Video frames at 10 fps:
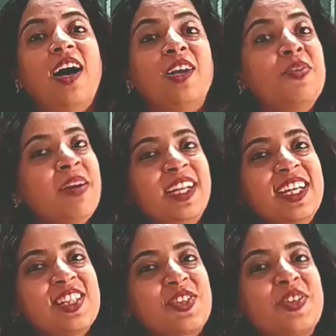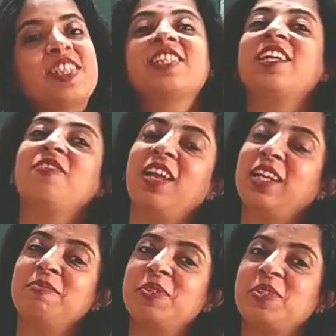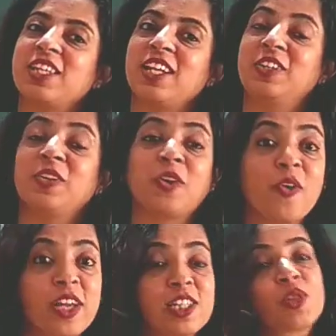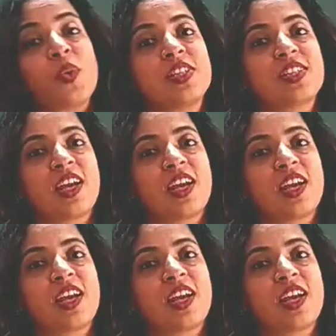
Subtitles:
Hello my dear students and welcome to Zenith Tutorials once